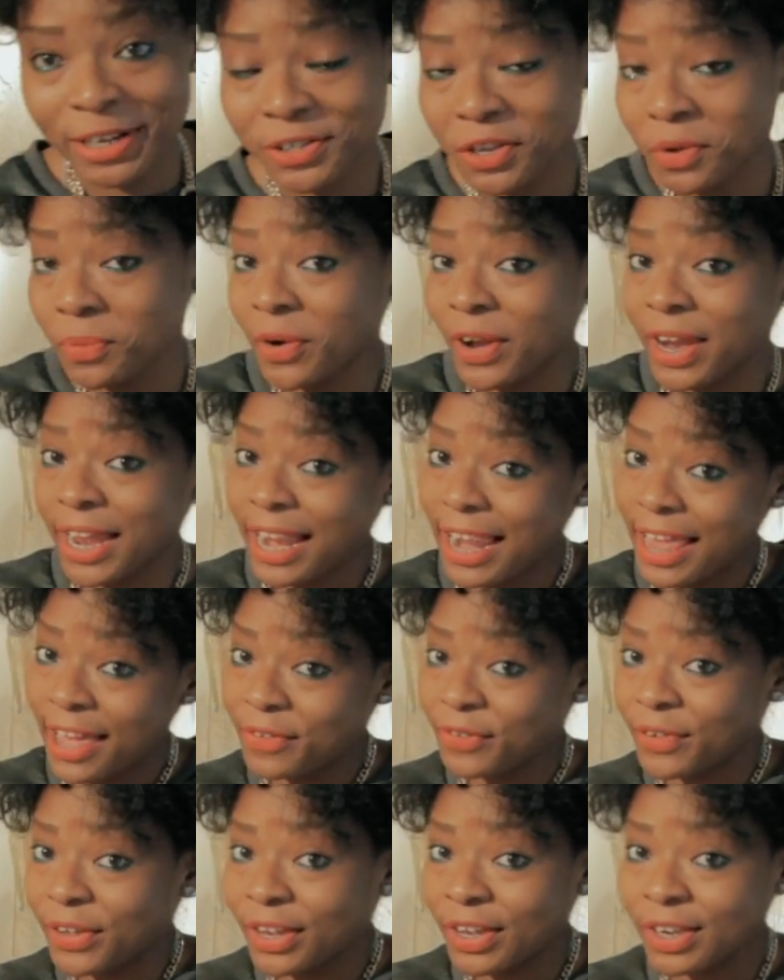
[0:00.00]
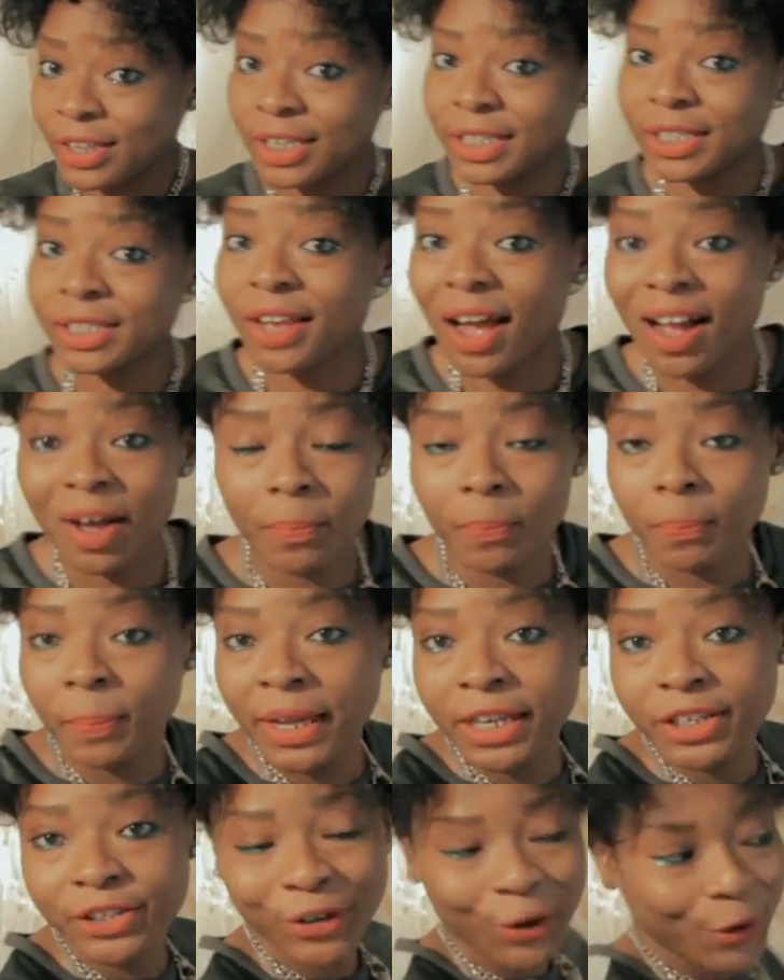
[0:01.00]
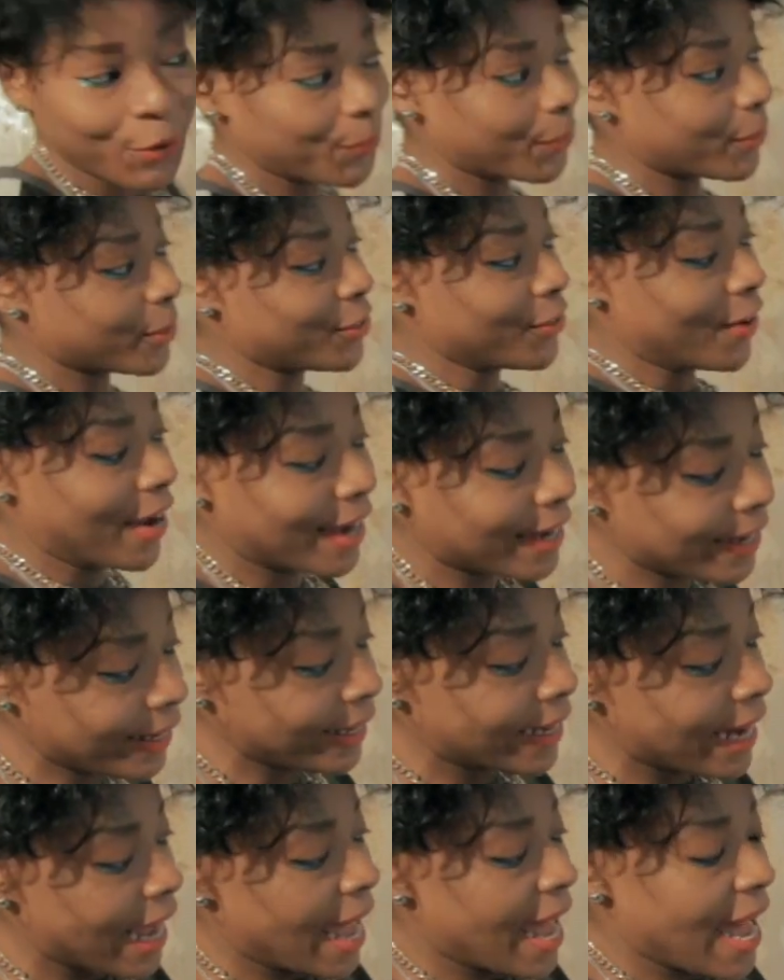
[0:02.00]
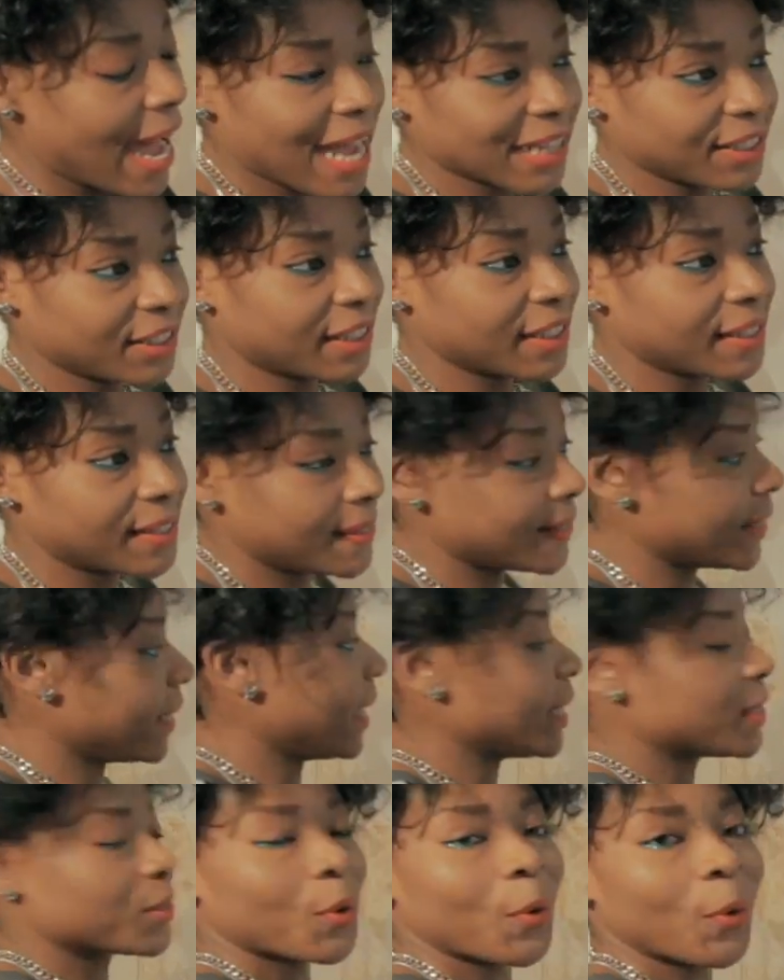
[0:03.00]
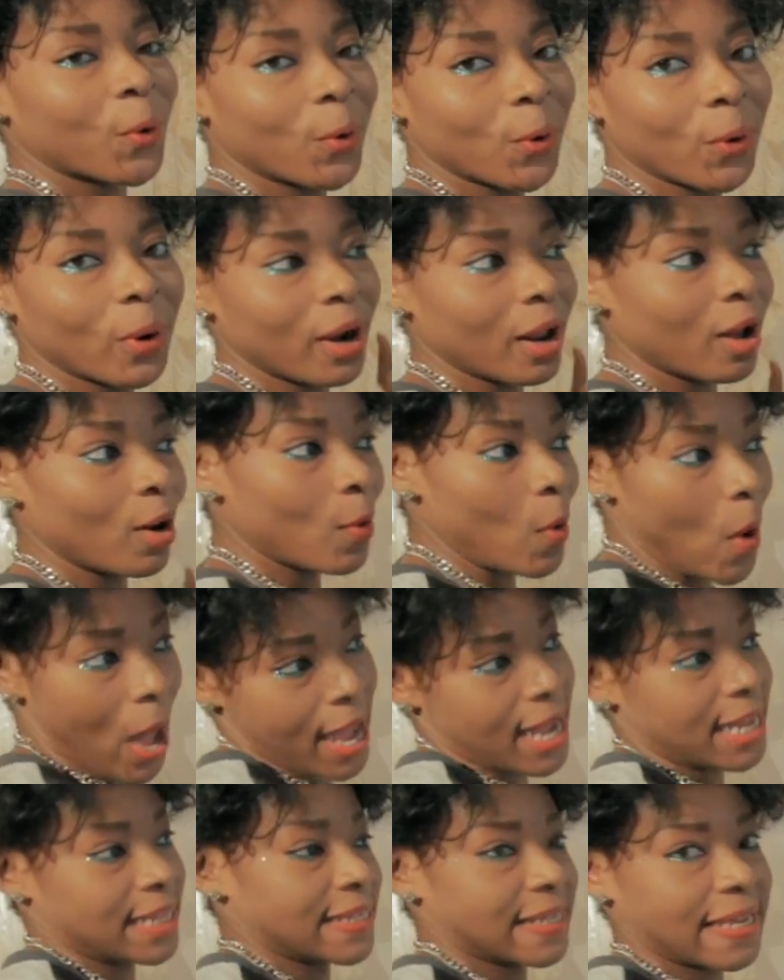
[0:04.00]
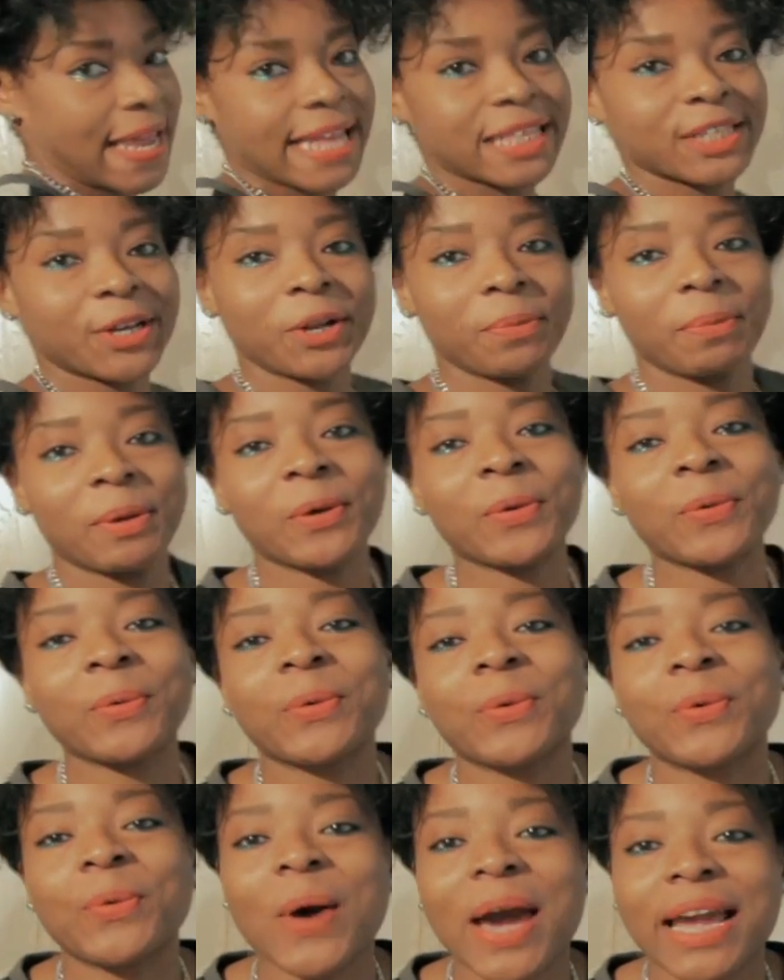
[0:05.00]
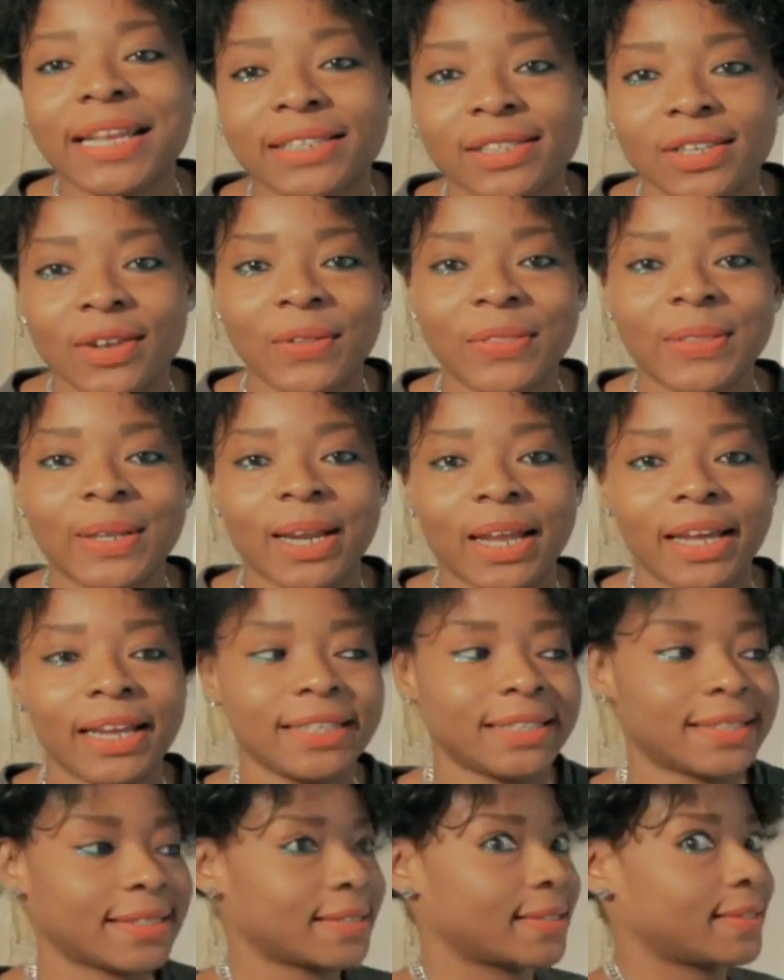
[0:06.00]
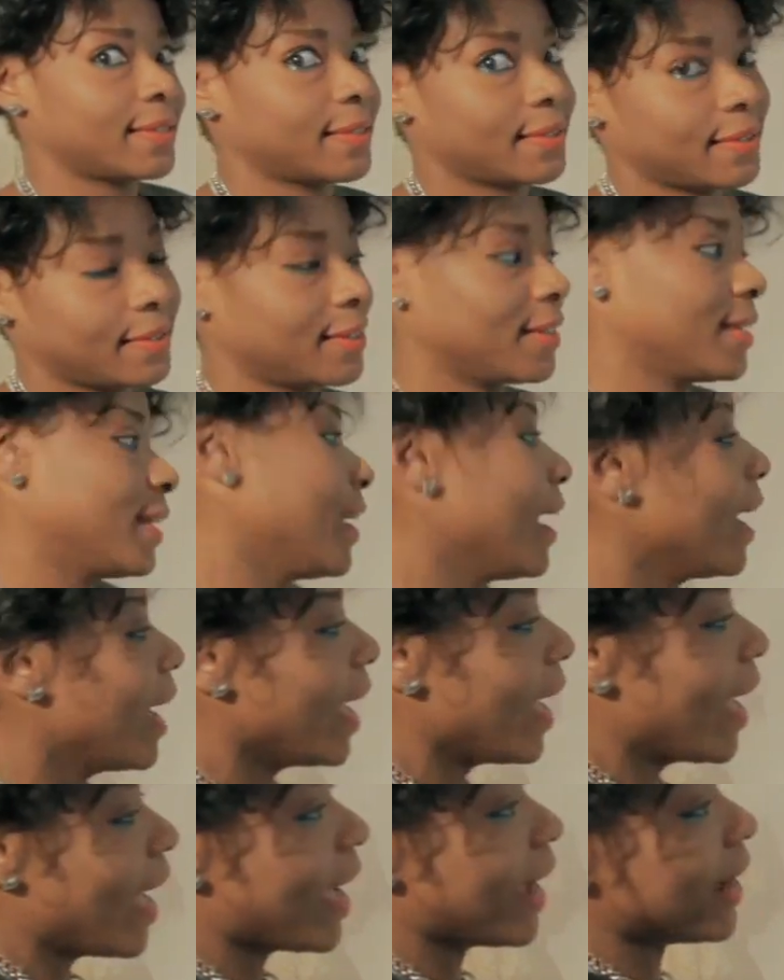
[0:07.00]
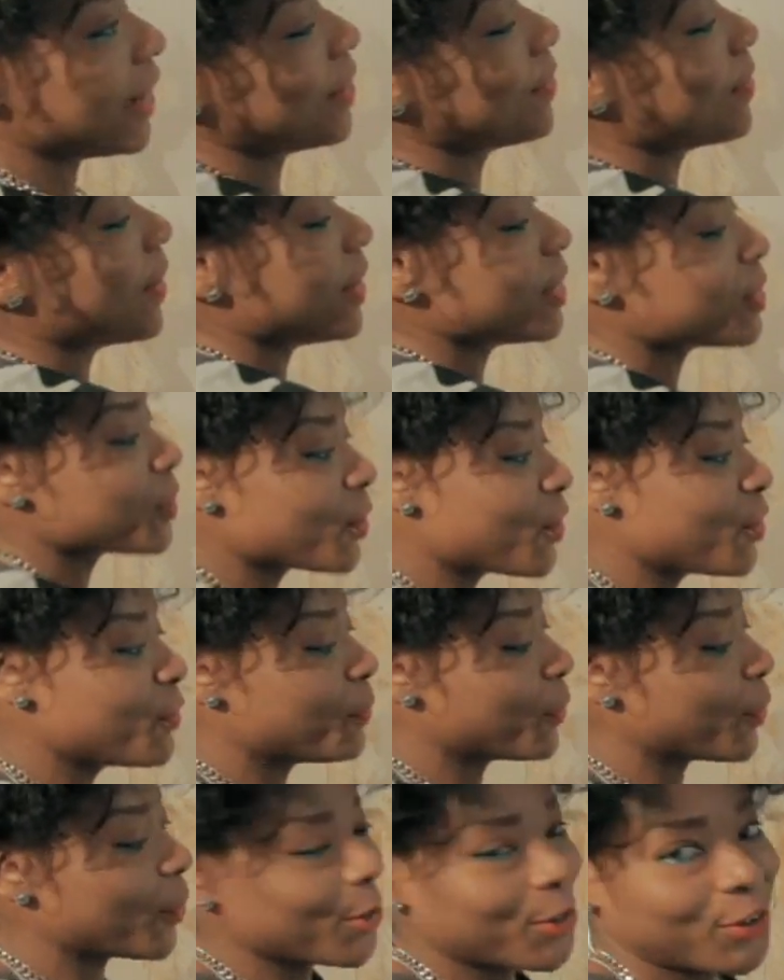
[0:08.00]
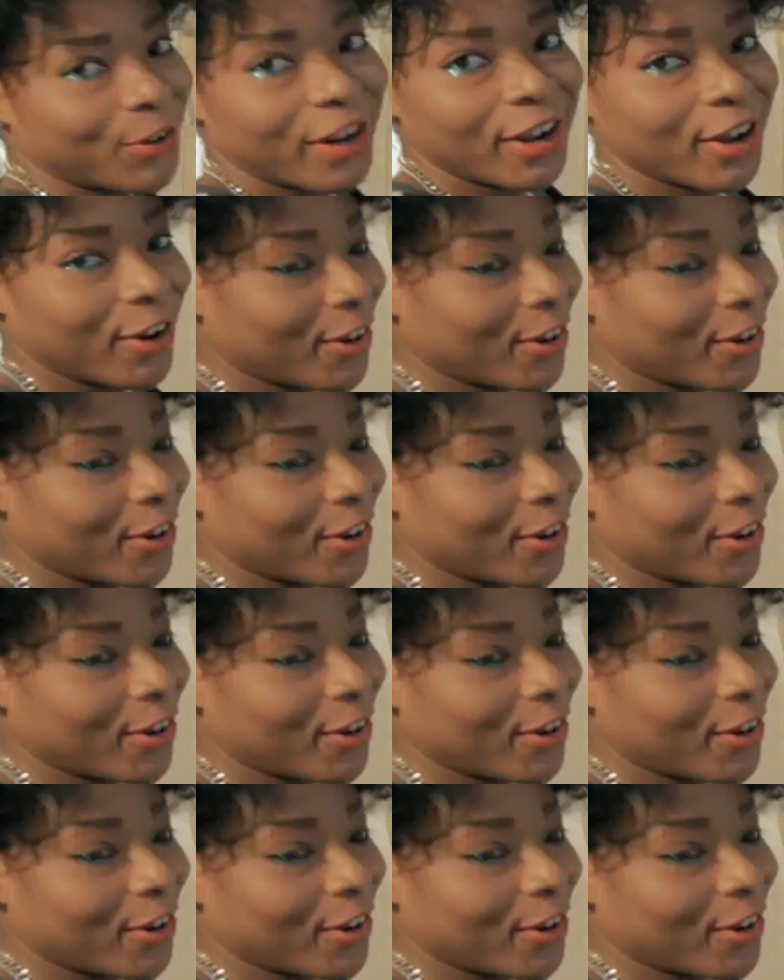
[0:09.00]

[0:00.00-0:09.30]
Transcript: summer 11. This is our beachcomber trend. As you can see, it's all white. It's going to be all white on the night. Anyway, there's a lot of broderie